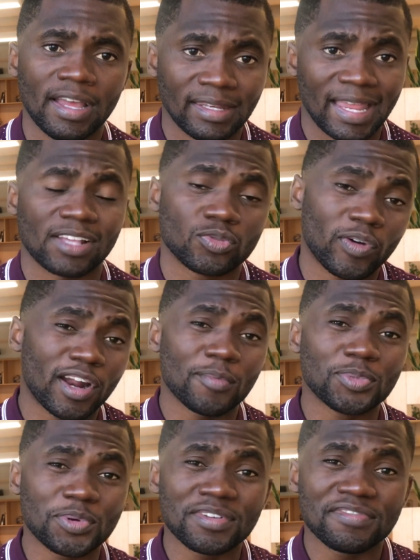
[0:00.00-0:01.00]
That's what I'm
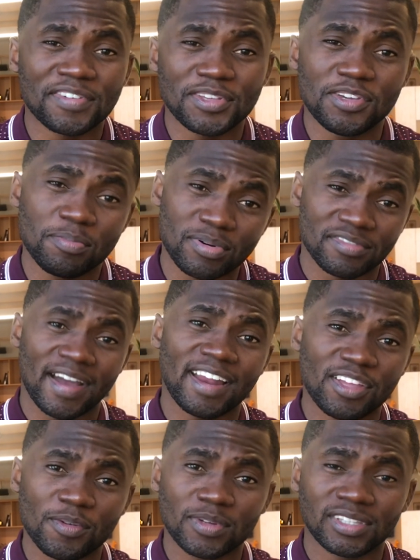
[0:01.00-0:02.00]
doing for you, providing
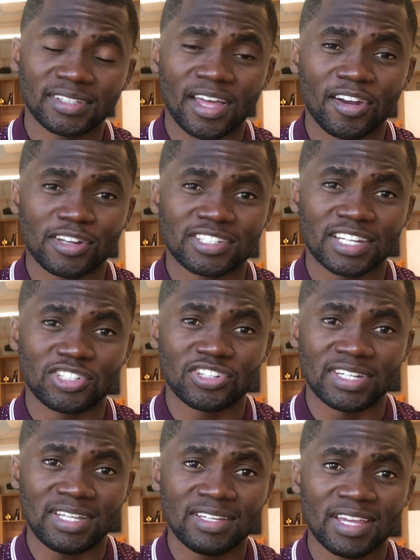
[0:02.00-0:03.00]
you with the knowledge that you
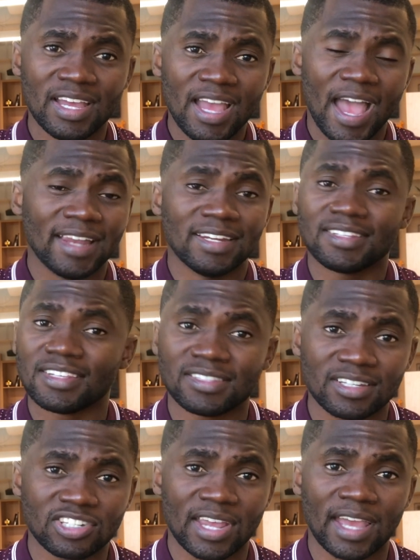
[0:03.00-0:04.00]
need. And this is the
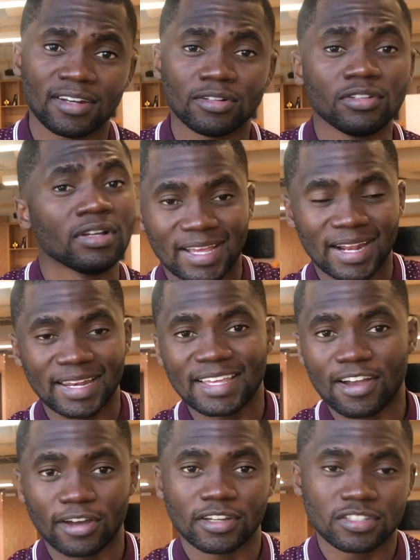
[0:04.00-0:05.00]
channel. Click
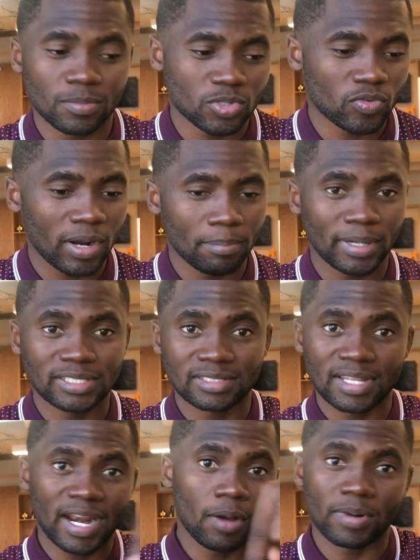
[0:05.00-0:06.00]
on the subscribe button
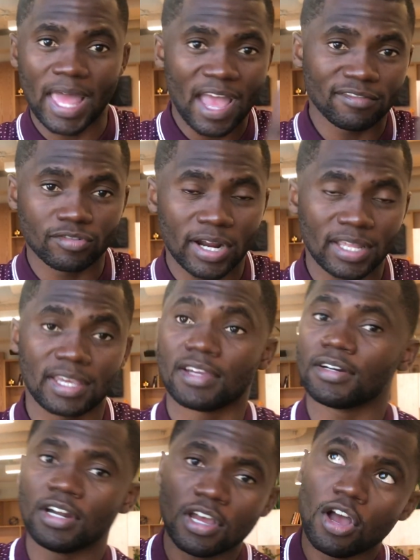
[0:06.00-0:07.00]
that I will have right
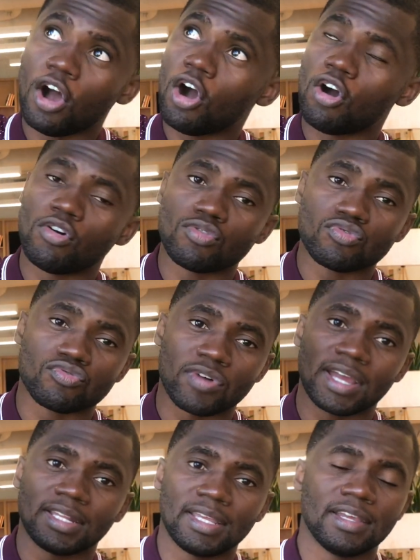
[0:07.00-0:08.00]
here or
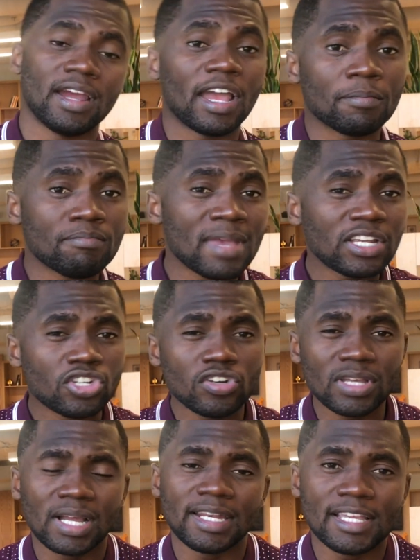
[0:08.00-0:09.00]
right here, and make sure you
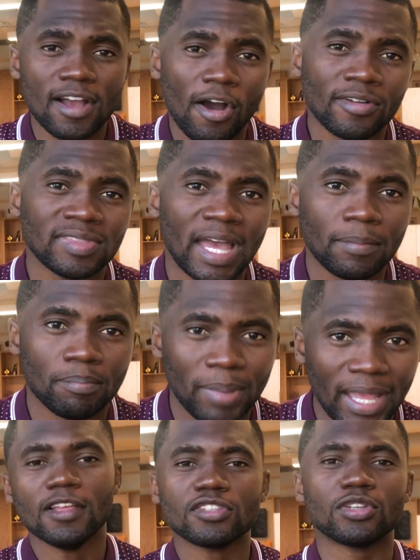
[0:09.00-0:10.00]
click on that bell
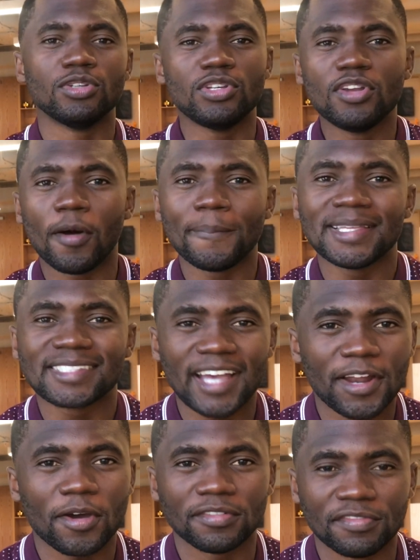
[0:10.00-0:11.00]
so you don't miss out
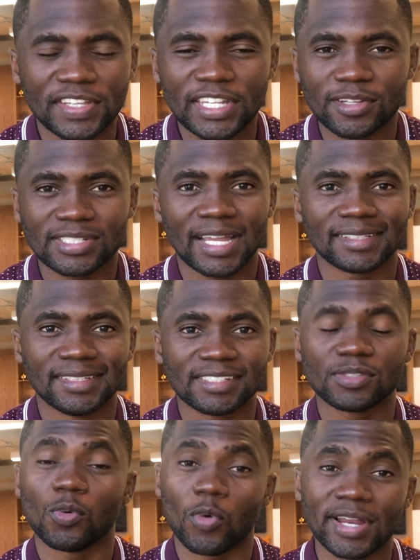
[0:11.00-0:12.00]
on videos like this
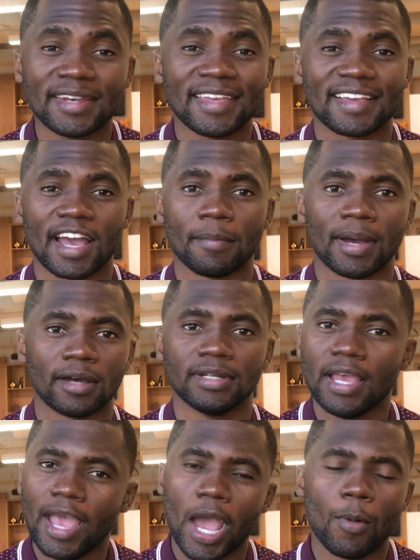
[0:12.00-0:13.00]
when they come out.
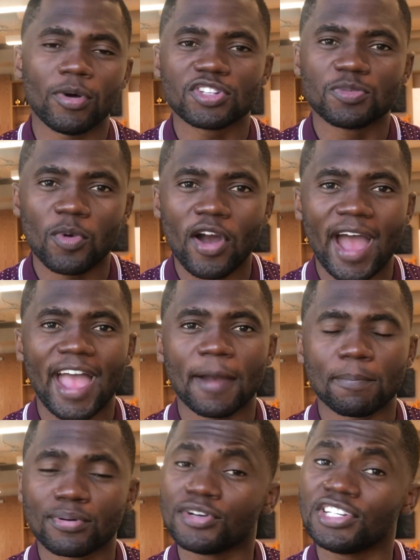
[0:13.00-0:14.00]
And once more, I
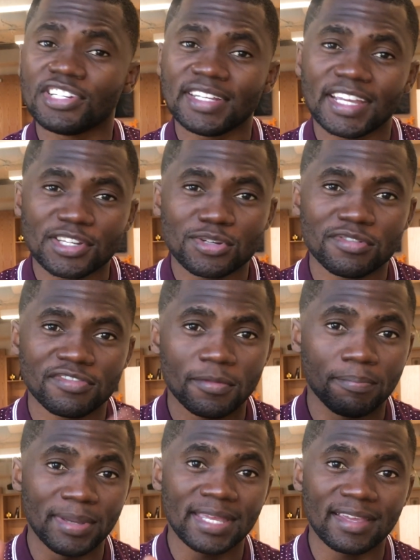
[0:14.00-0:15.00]
appreciate you for
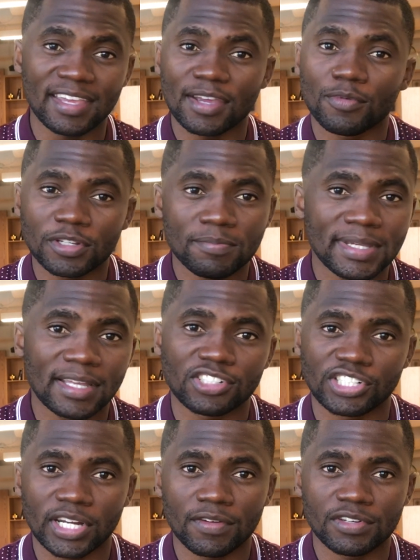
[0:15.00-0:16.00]
being here with me and
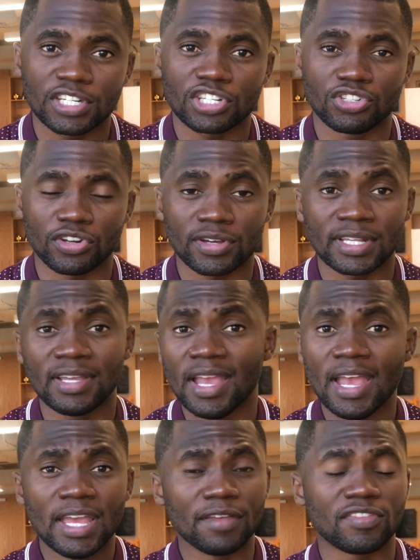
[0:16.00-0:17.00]
sharing this journey.
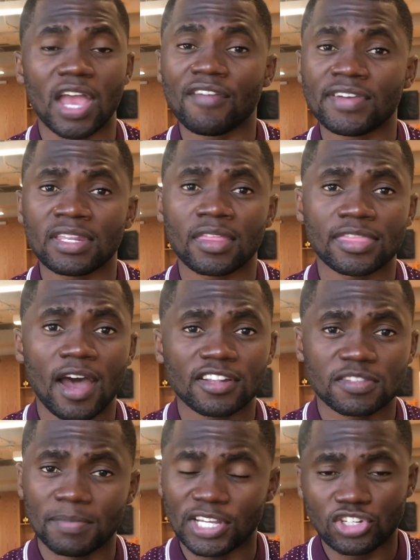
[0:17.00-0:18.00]
If you have any thoughts,
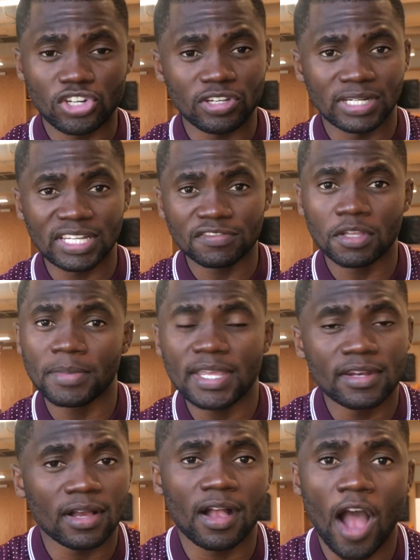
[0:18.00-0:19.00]
make sure you leave them in
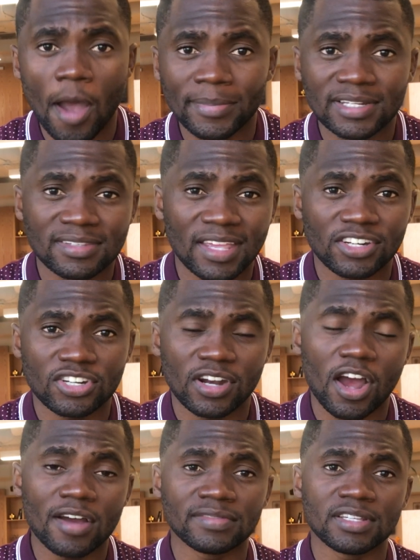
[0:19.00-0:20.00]
the comment section
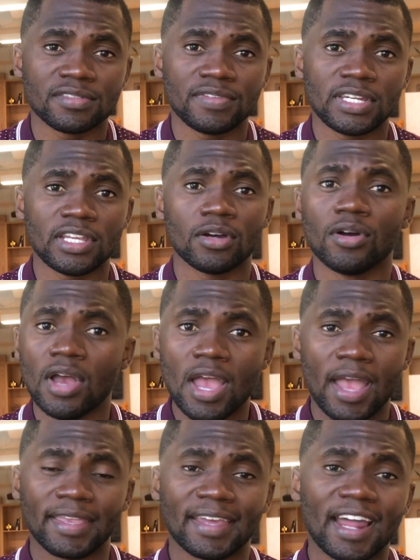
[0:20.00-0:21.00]
of this video.
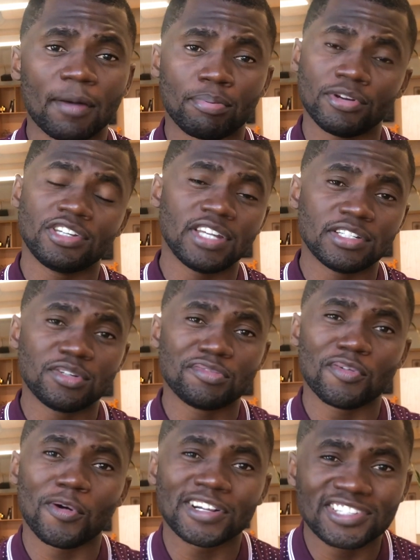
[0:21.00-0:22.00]
Again, I appreciate you
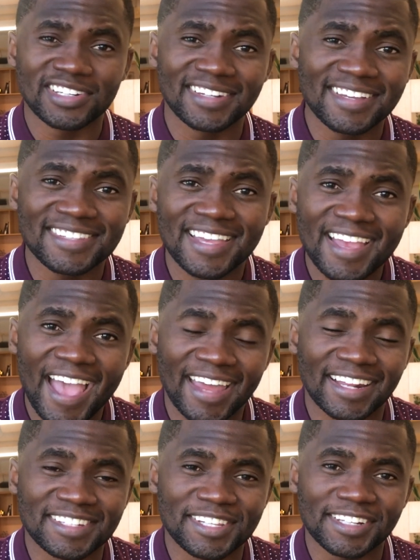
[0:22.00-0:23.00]
for watching this, and
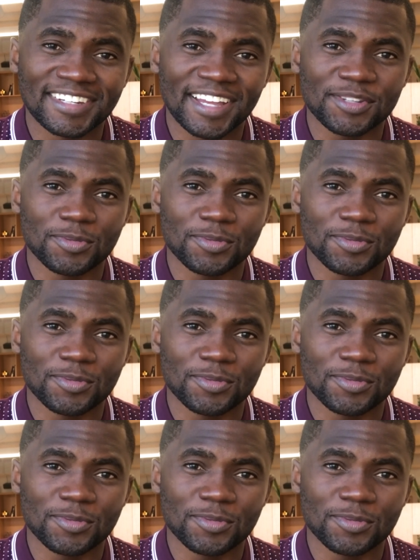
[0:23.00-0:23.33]
until next